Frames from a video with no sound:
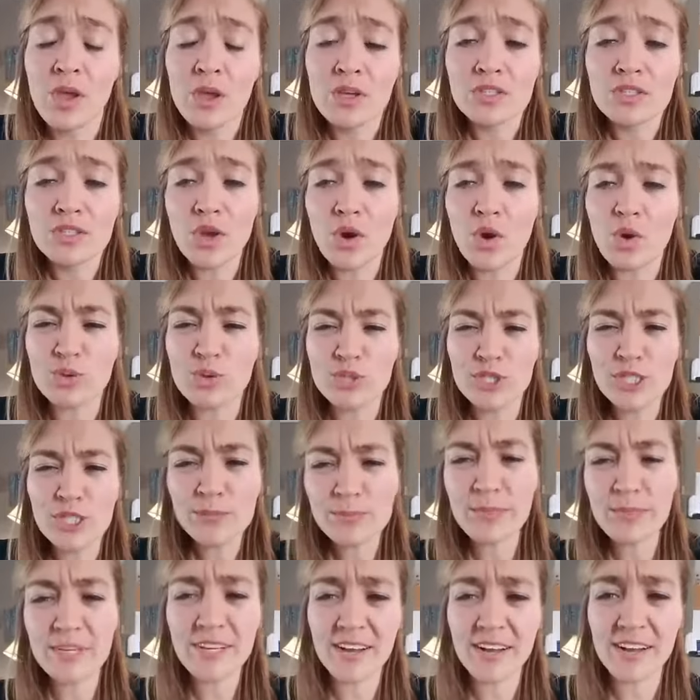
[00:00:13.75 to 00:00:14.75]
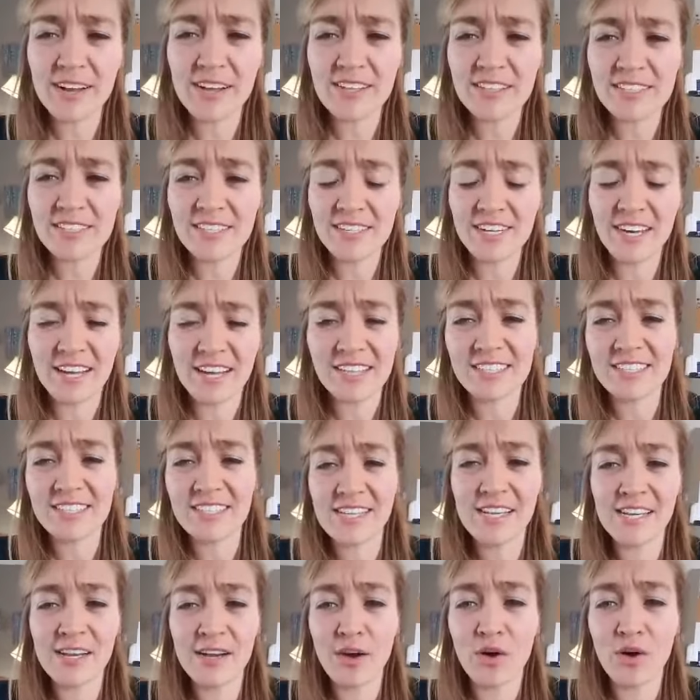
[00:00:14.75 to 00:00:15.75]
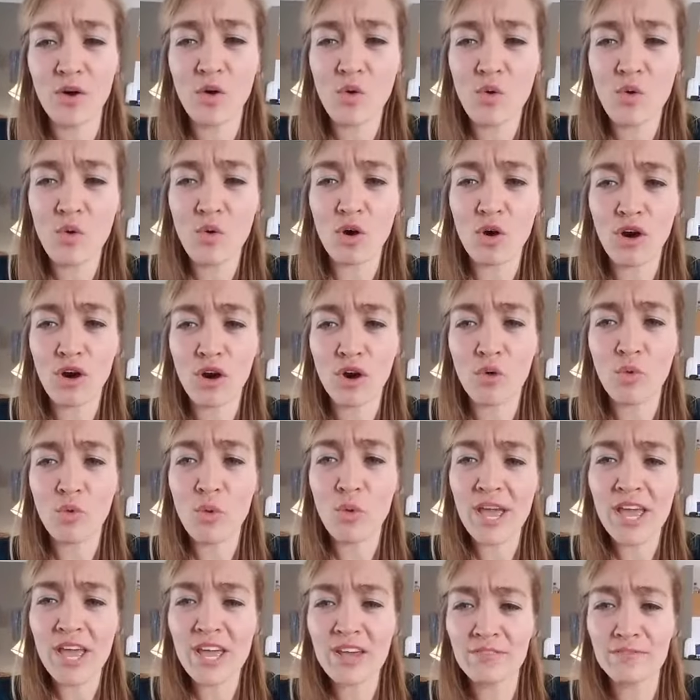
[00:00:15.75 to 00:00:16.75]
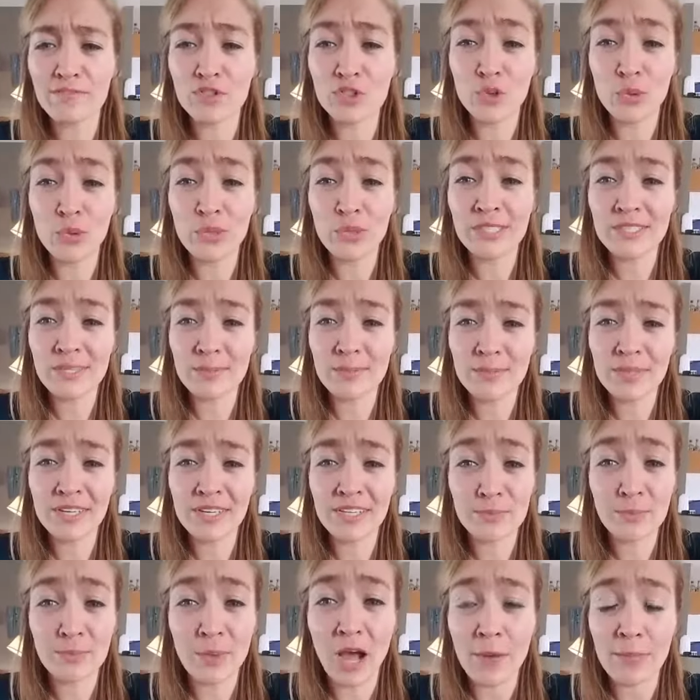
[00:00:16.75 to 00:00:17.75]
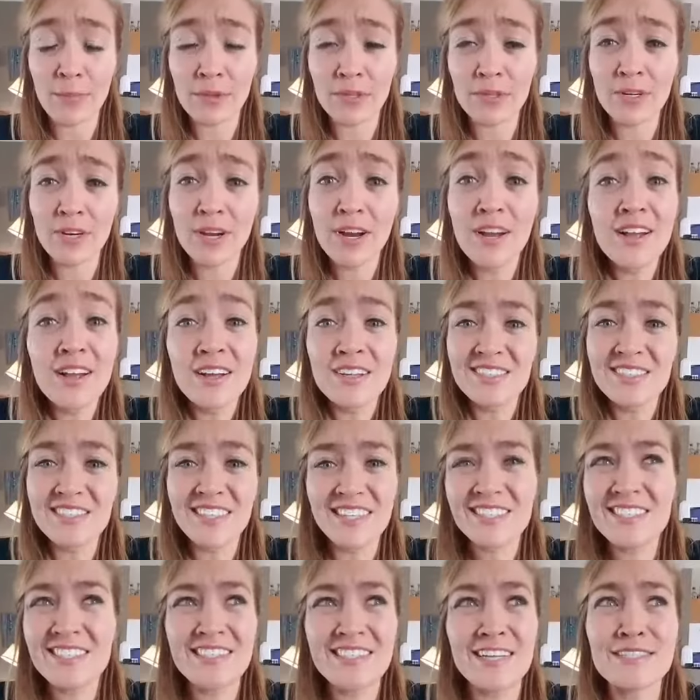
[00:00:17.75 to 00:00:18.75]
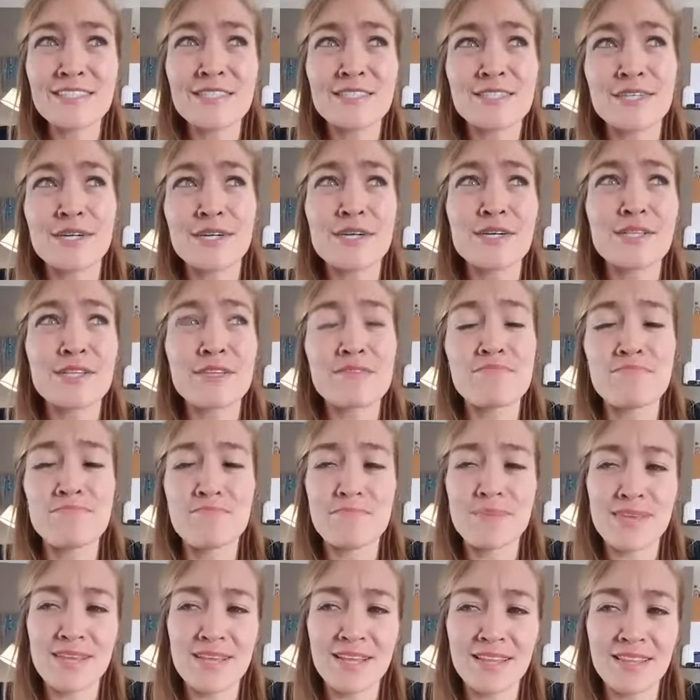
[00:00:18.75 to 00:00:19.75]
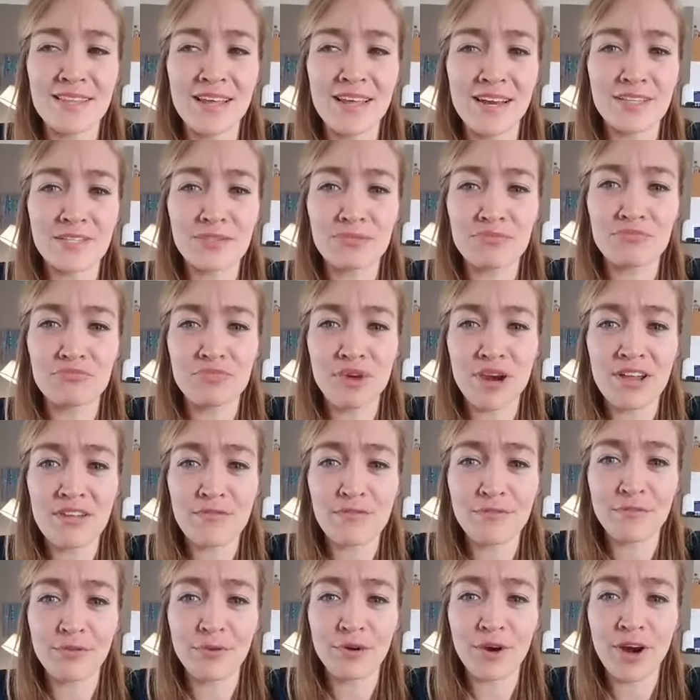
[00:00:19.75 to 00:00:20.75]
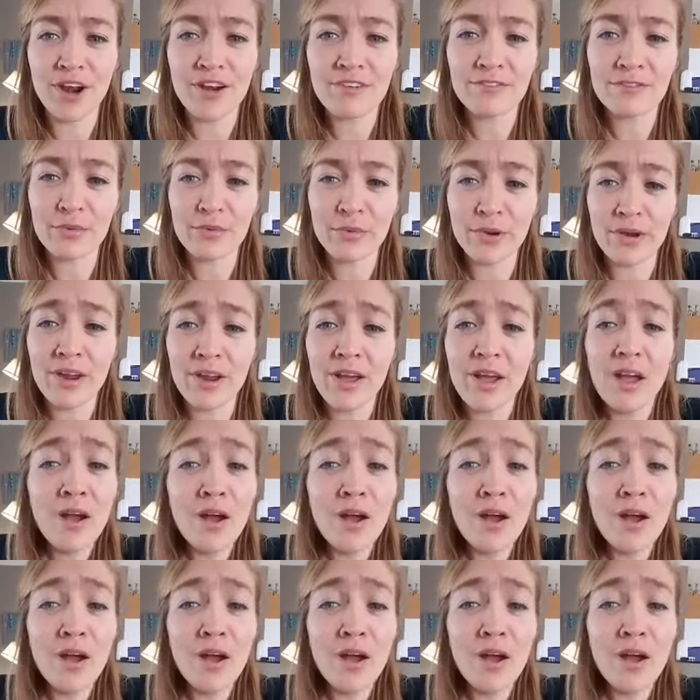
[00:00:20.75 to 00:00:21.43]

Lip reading: So, just because an idea or a way of doing something is popular doesn't necessarily mean that it's right for everyone.